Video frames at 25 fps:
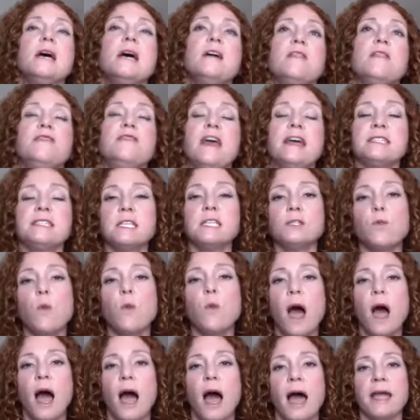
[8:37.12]
this is
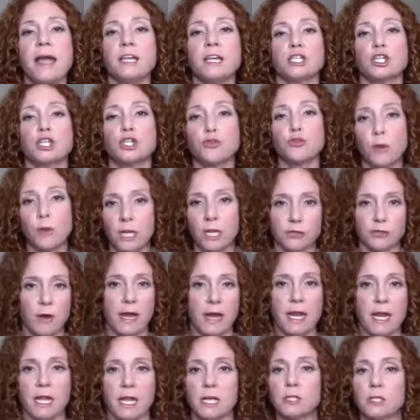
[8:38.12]
why strength
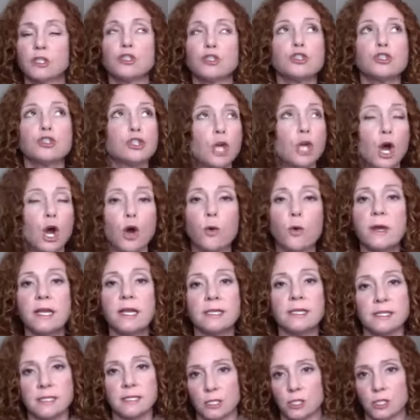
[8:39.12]
training is so
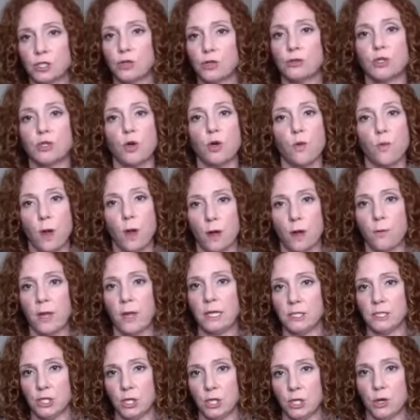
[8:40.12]
essential to what
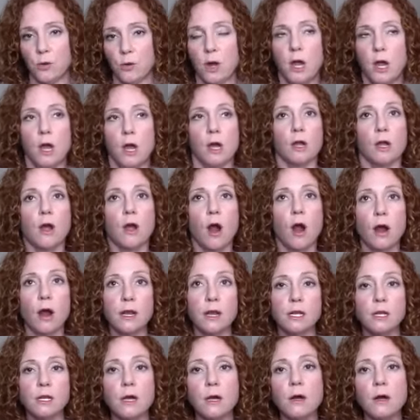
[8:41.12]
we do.
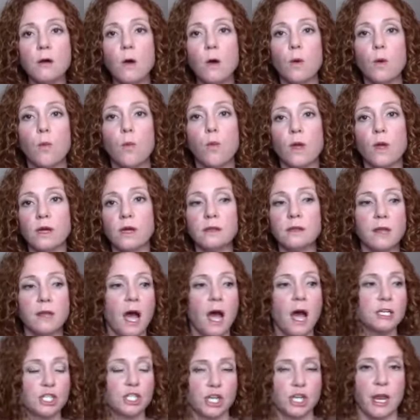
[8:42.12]
Cardio will
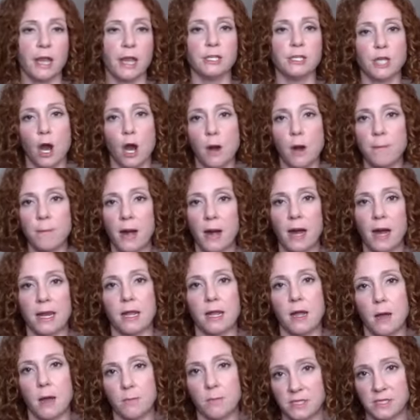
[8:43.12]
not change our body
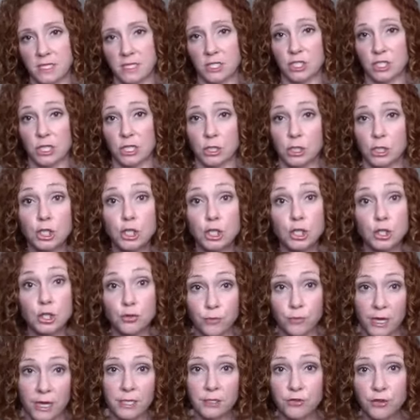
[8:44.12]
composition.
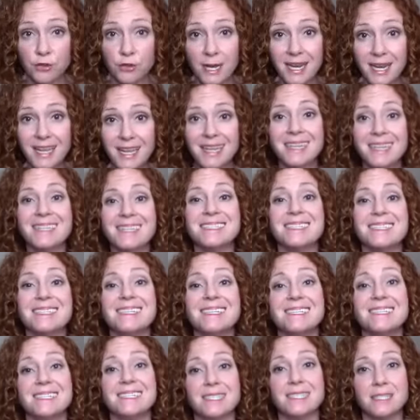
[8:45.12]
Strength training is
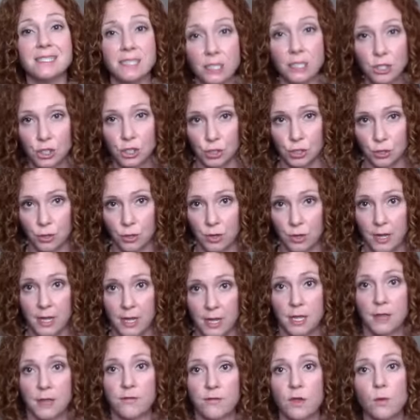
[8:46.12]
essential.
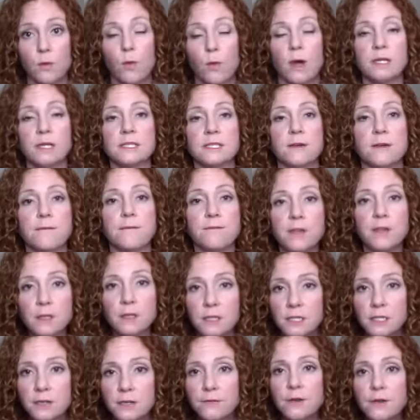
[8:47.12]
If you want to feel
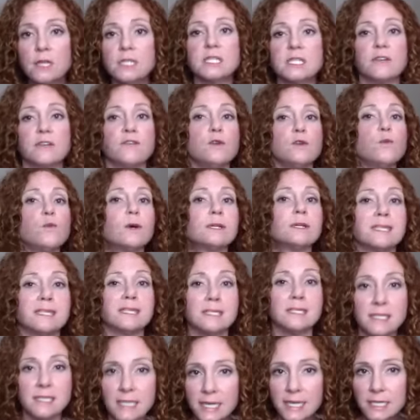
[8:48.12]
a difference, if you want to
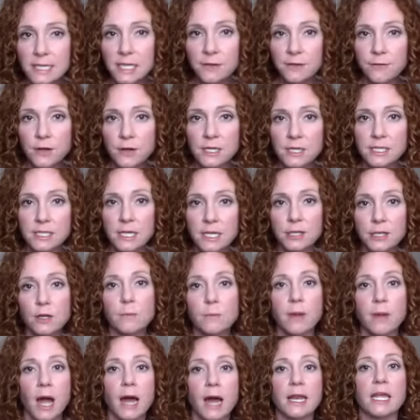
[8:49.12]
see a difference in your
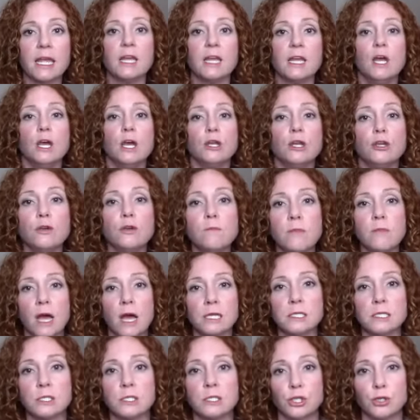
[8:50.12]
body, you
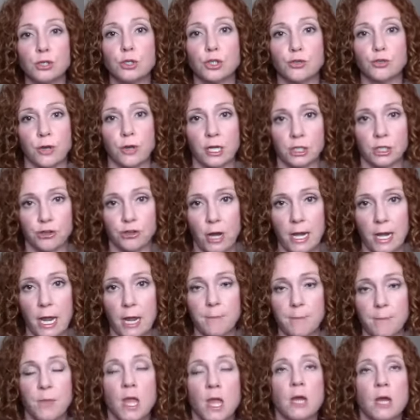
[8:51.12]
must do strength
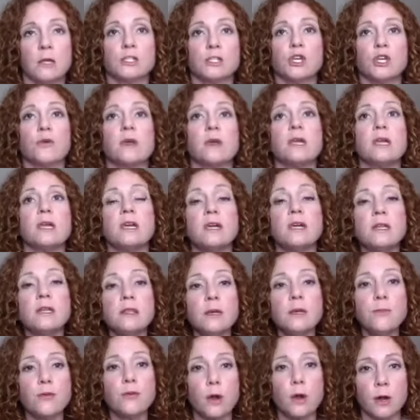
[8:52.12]
training. So in
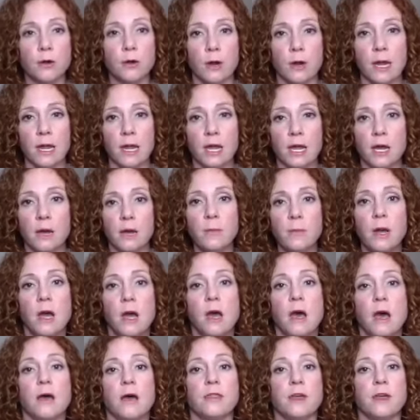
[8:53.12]
the program,
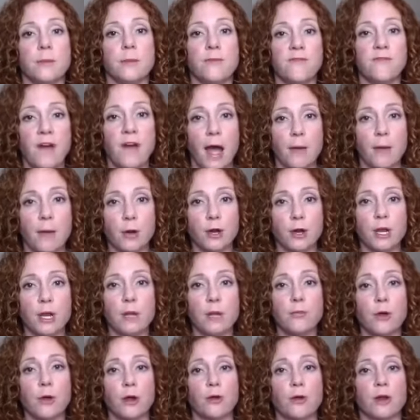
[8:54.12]
the fat burning
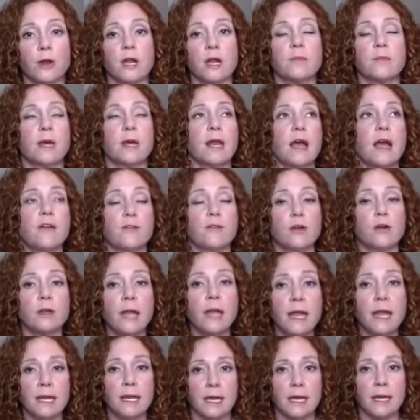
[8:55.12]
program that I've
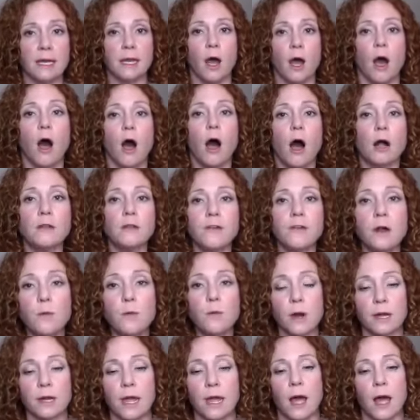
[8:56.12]
created, all of our
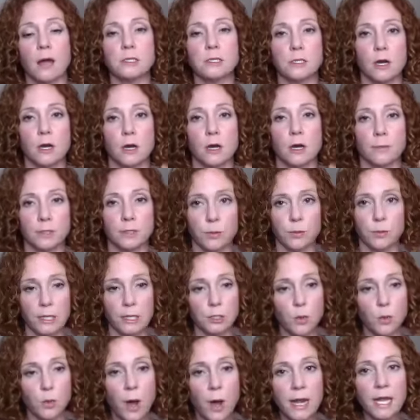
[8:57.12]
workouts are between
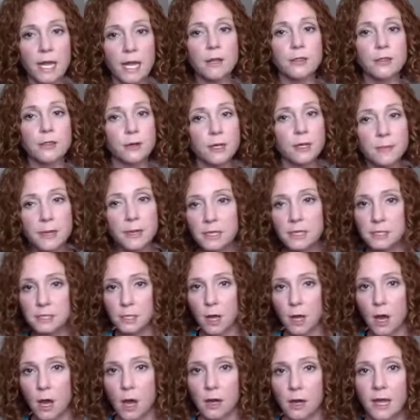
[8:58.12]
20 to 30 minutes
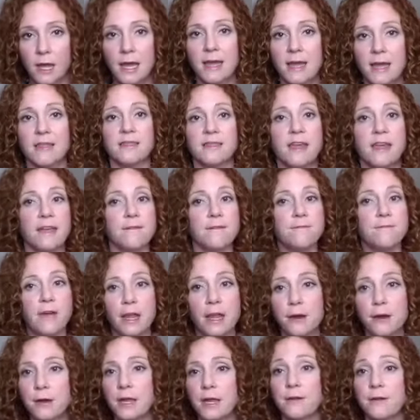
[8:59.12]
long. They
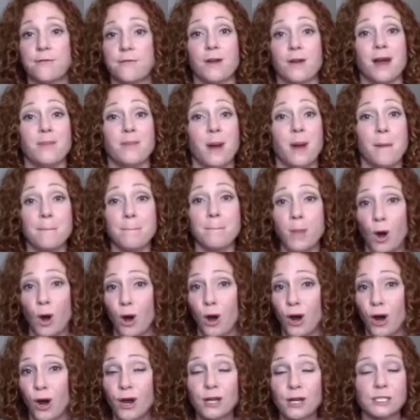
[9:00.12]
vary from
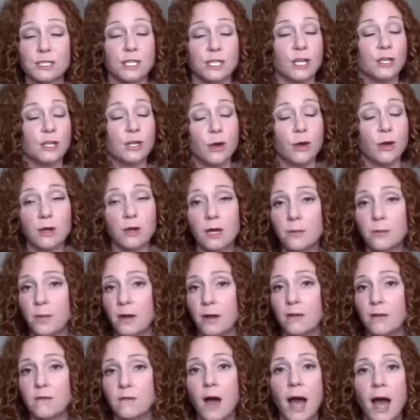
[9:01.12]
bar to yoga,
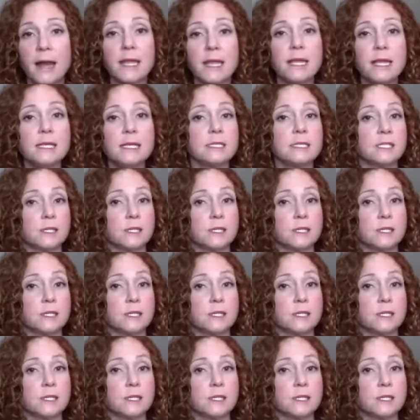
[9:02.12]
Pilates,